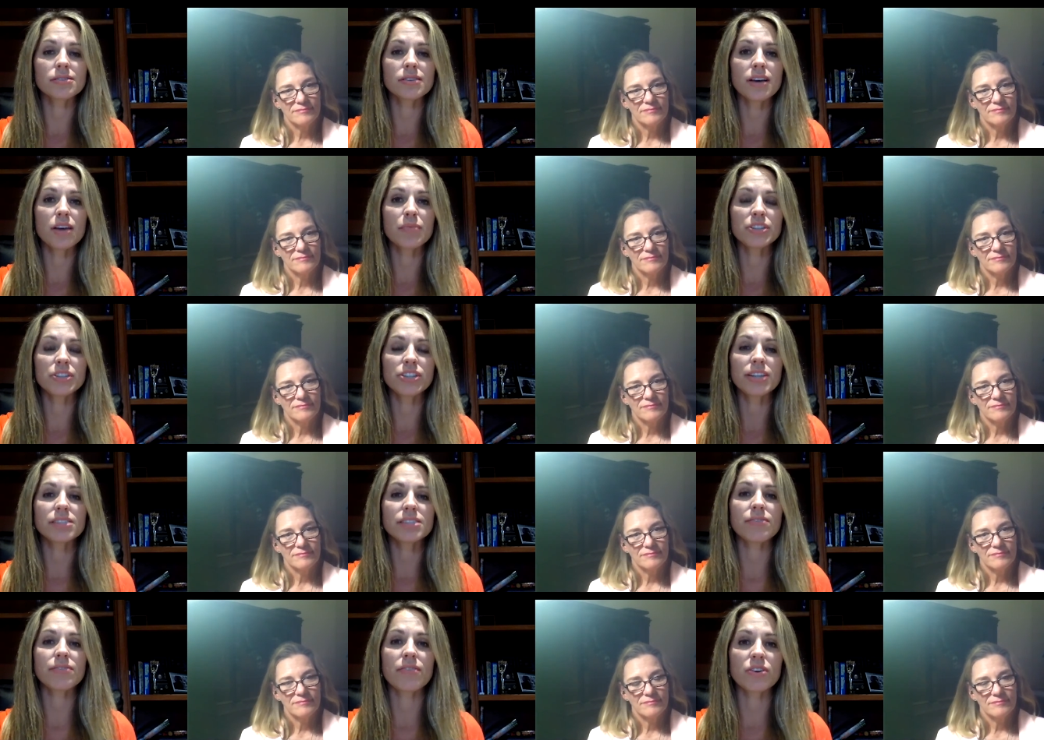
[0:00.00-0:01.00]
Speaker 1: um, the chance of
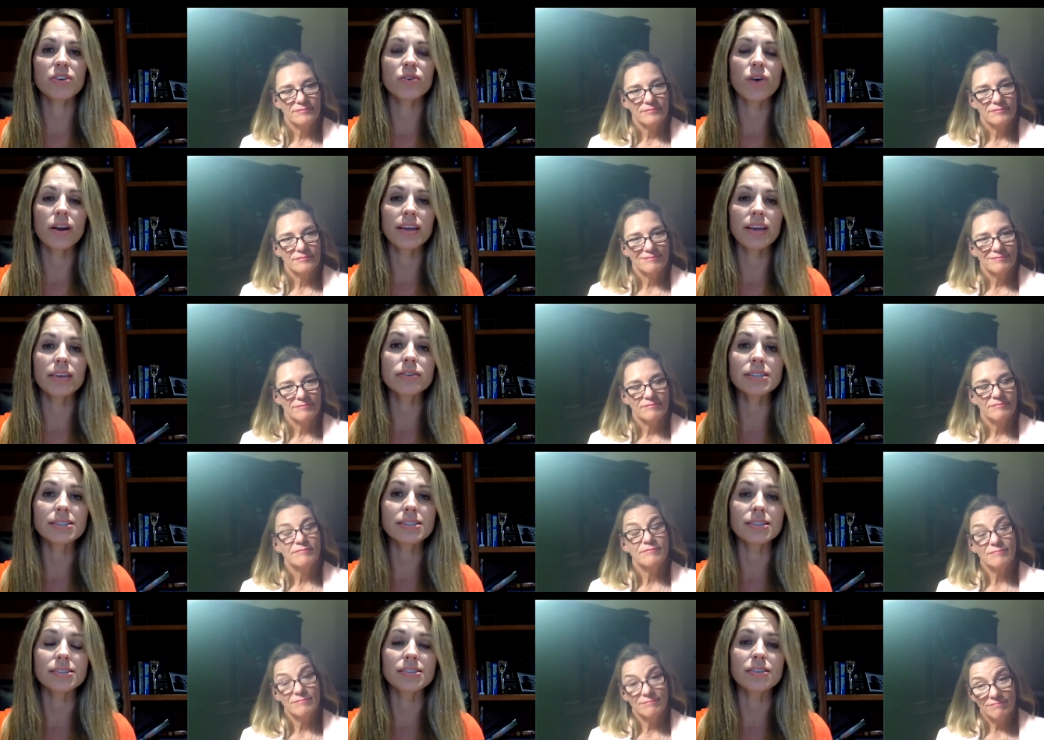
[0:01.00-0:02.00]
having chronic illnesses
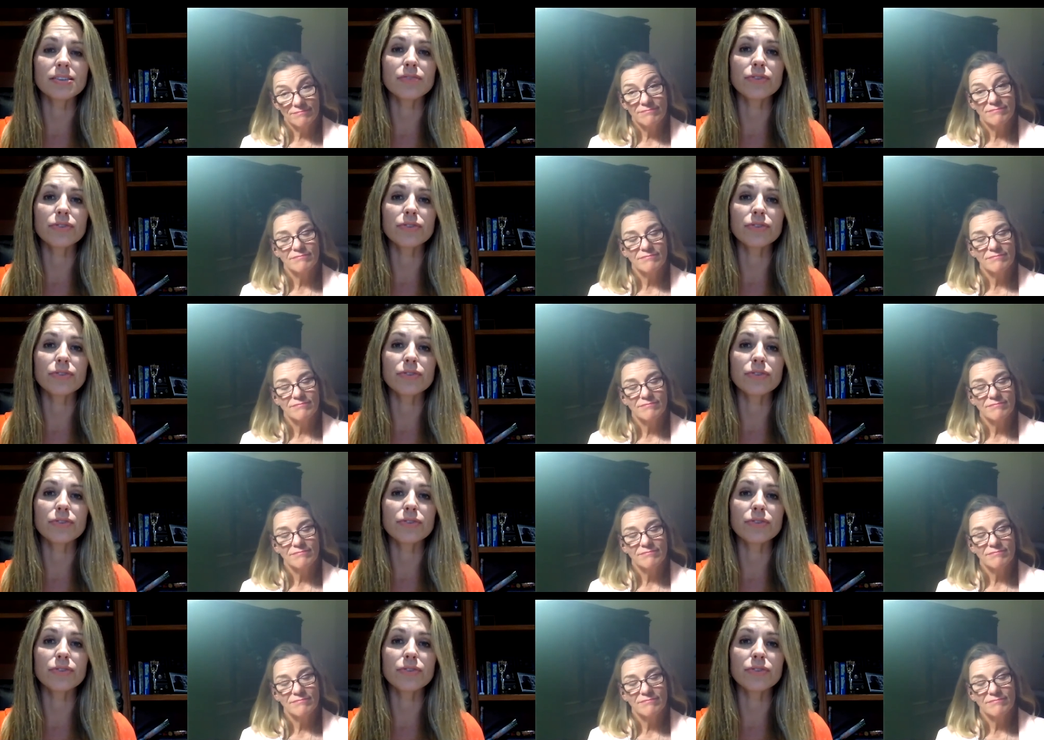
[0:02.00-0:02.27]
in the future.